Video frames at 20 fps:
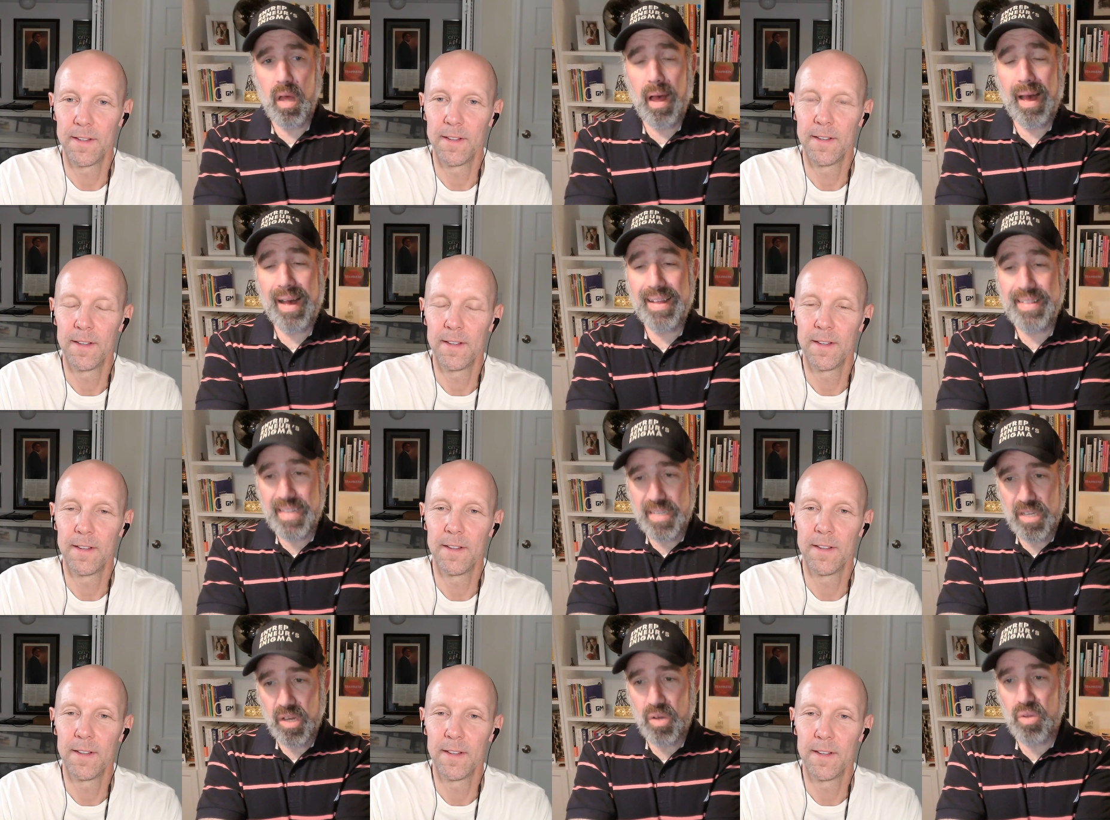Speaker 1: I
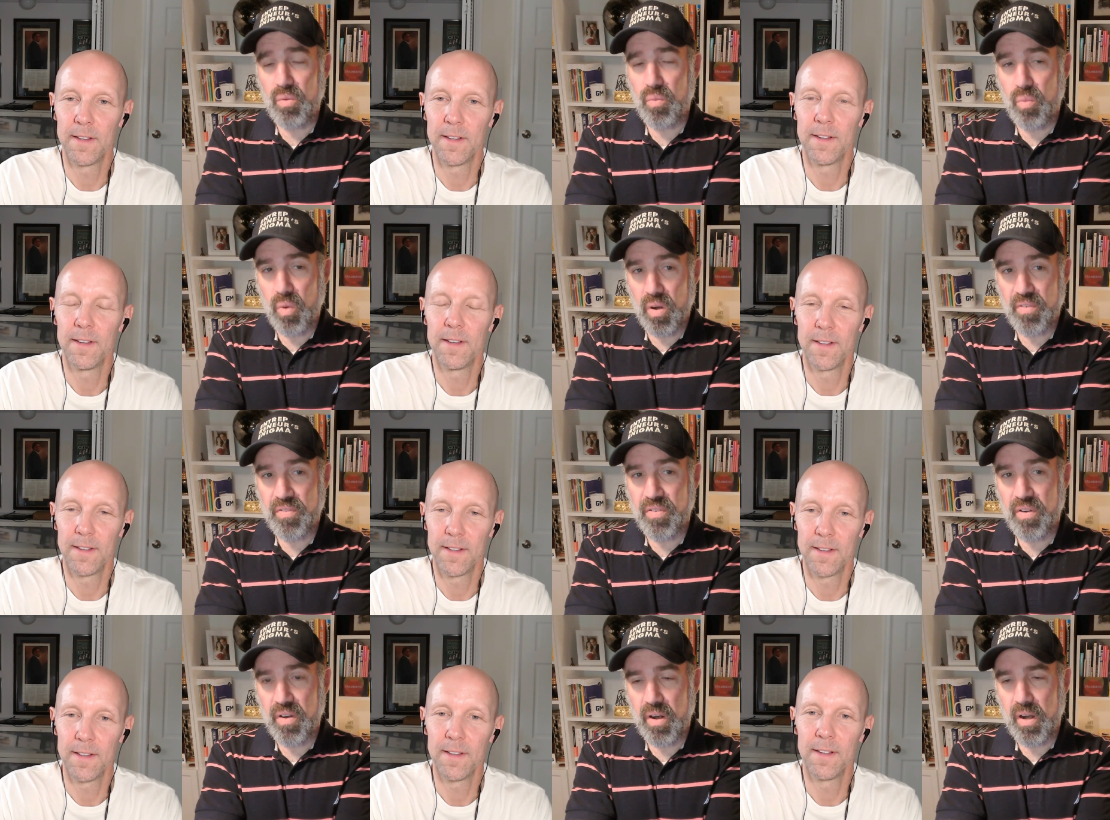did go work
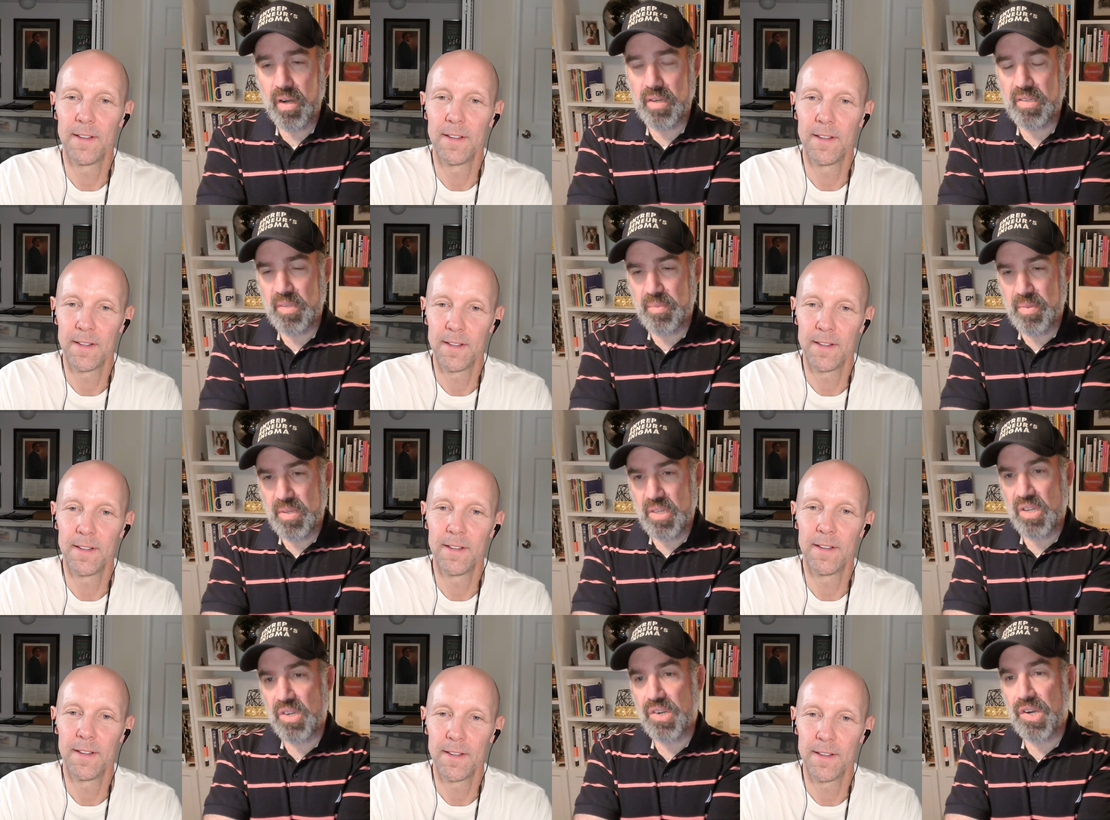for a
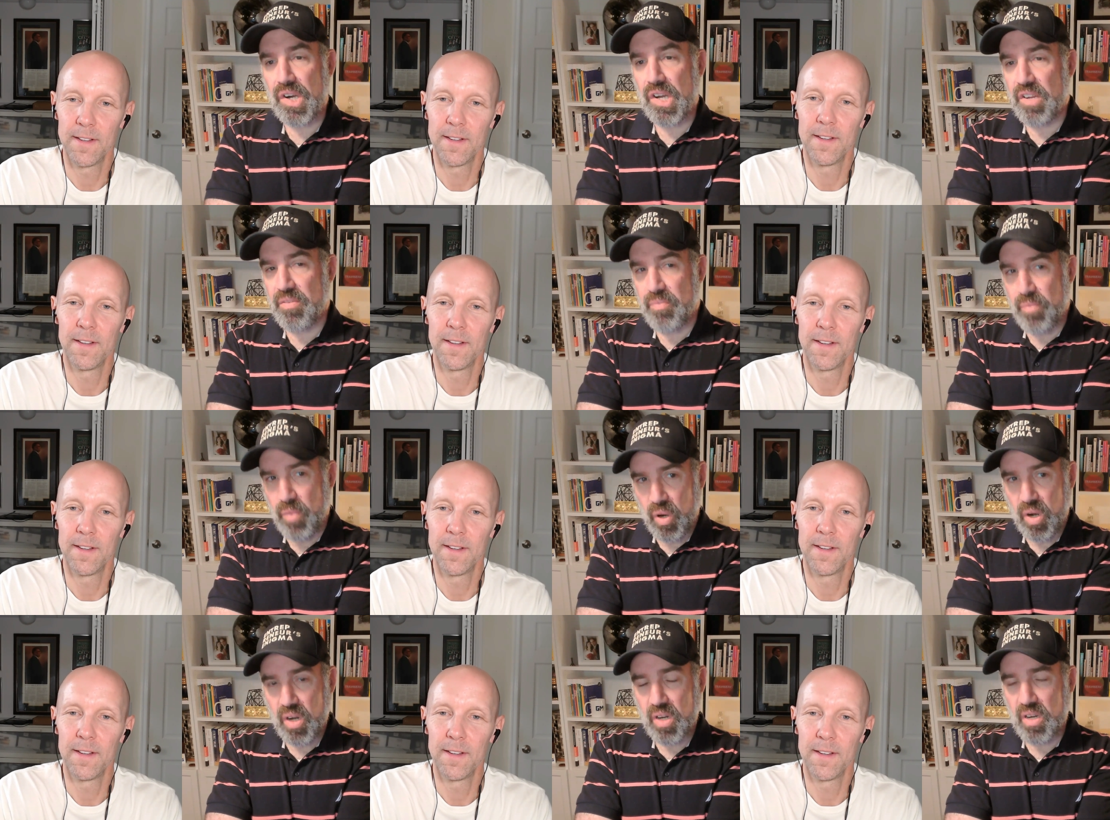subsidiary of
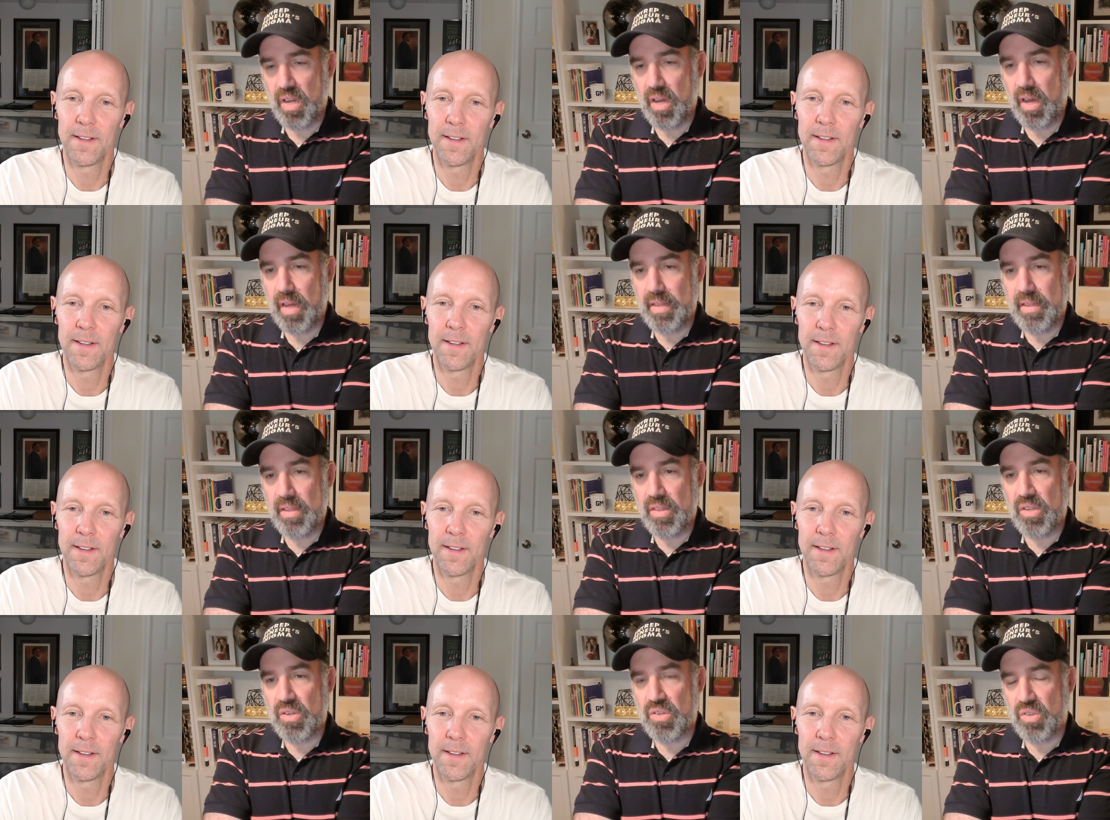Merck. I
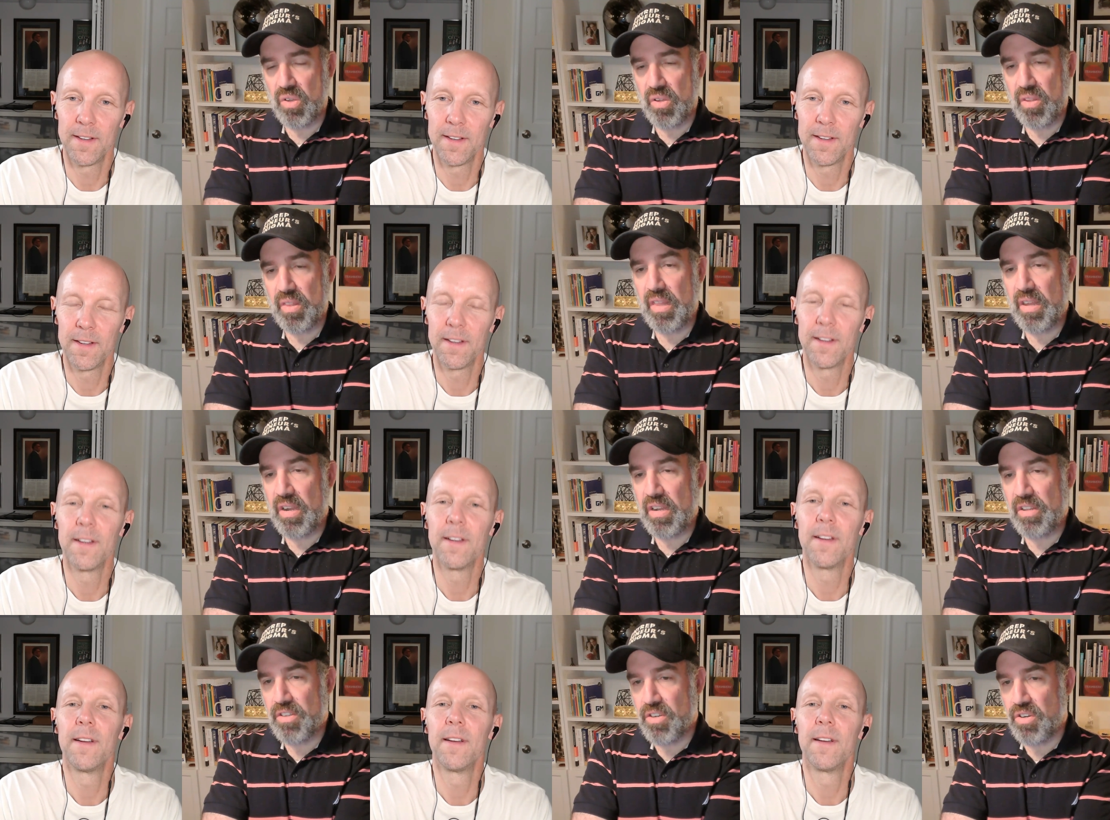did their
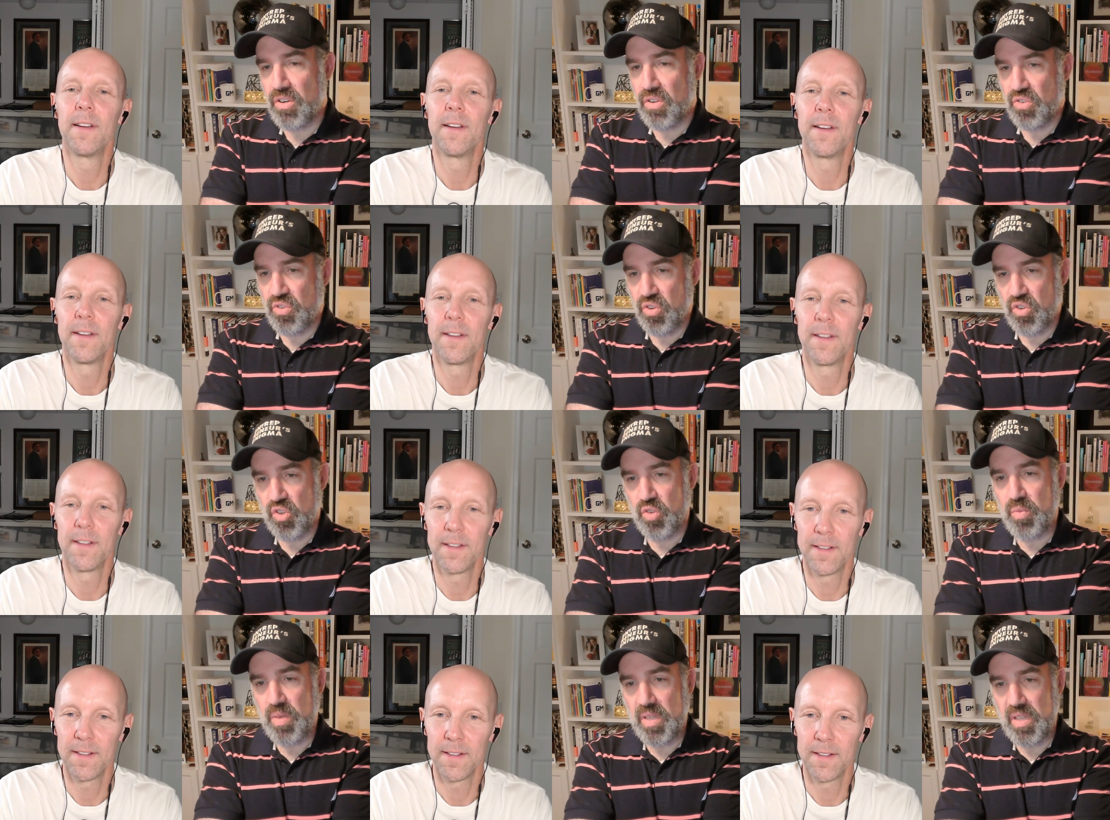their internal
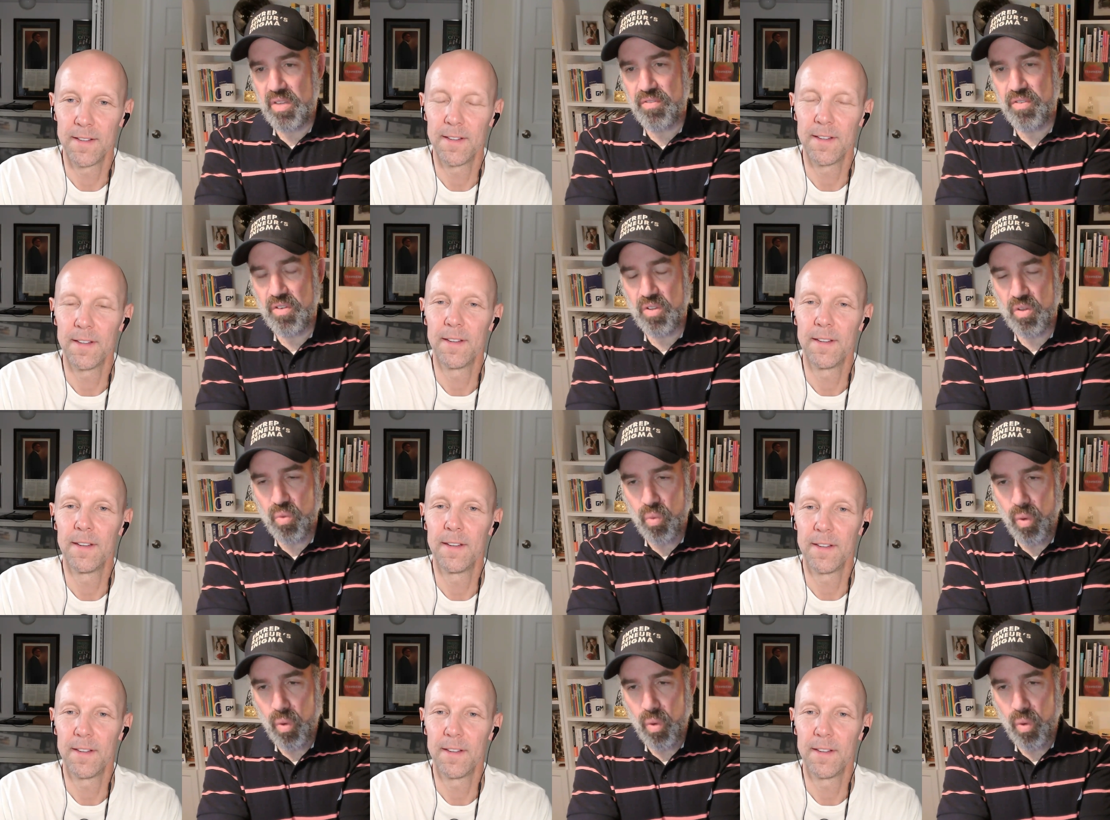social media for a little